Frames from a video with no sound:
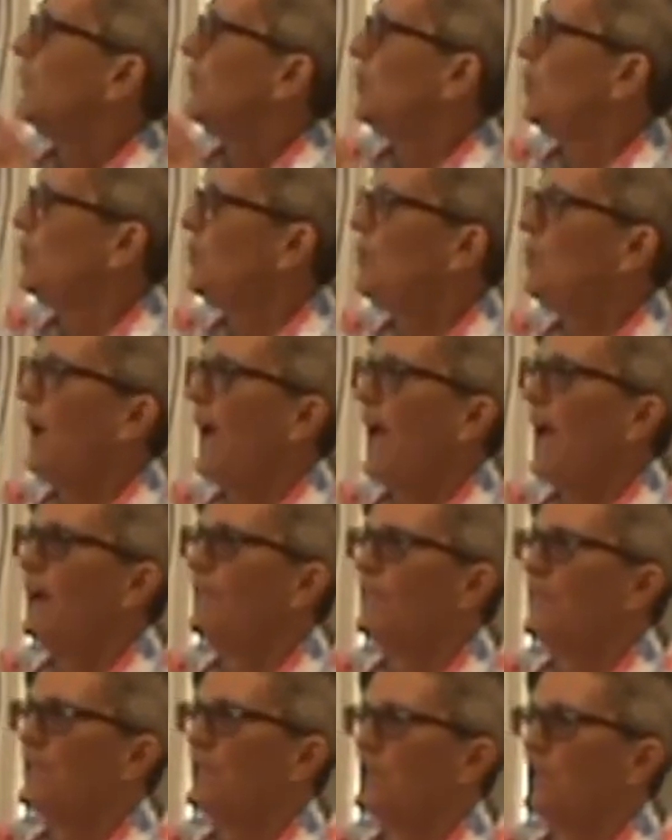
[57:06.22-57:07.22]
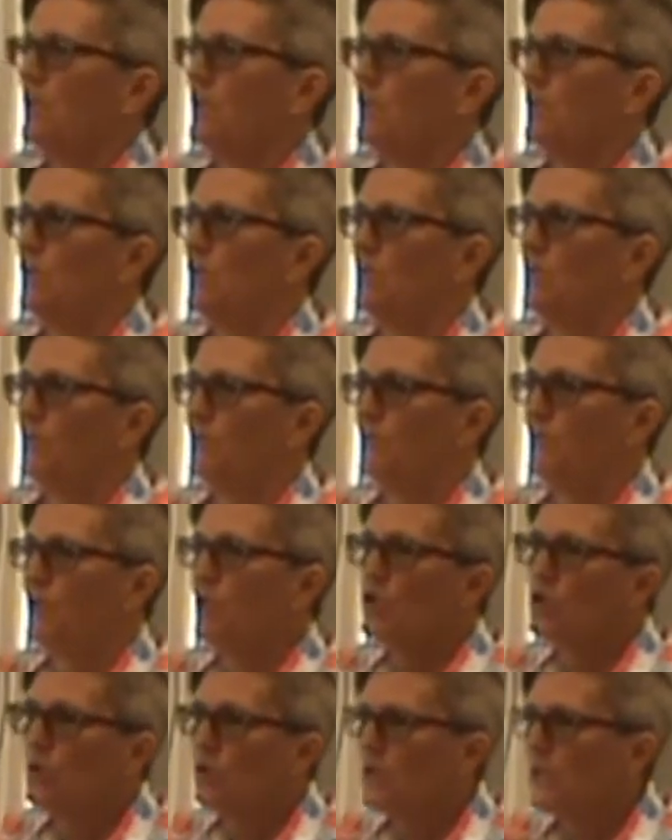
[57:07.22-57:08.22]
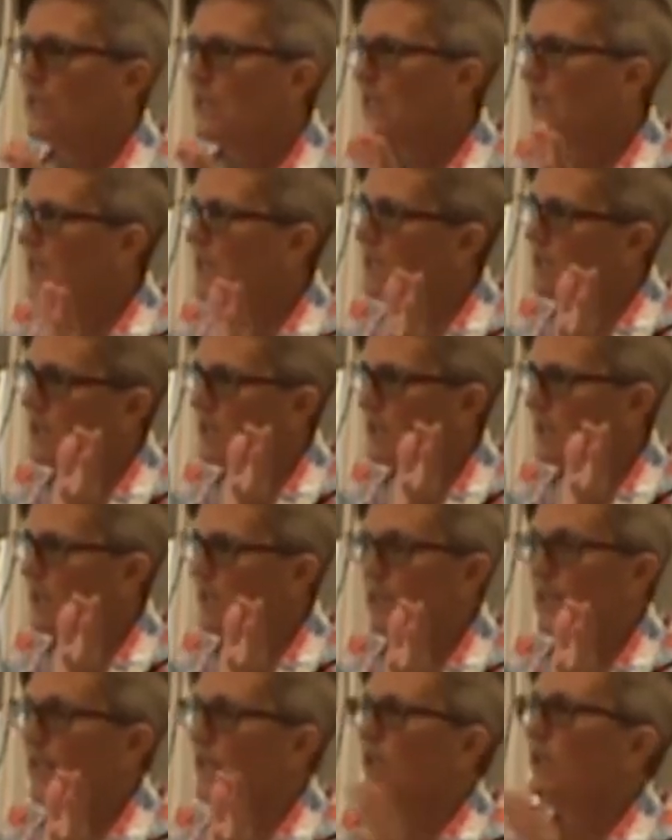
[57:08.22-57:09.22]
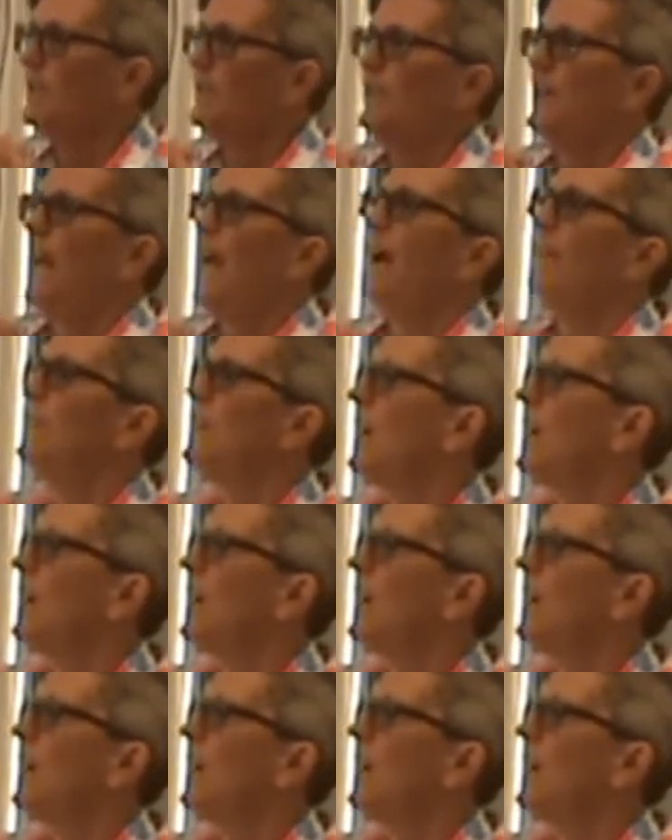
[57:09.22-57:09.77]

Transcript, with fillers: of you having to visually they don't even have it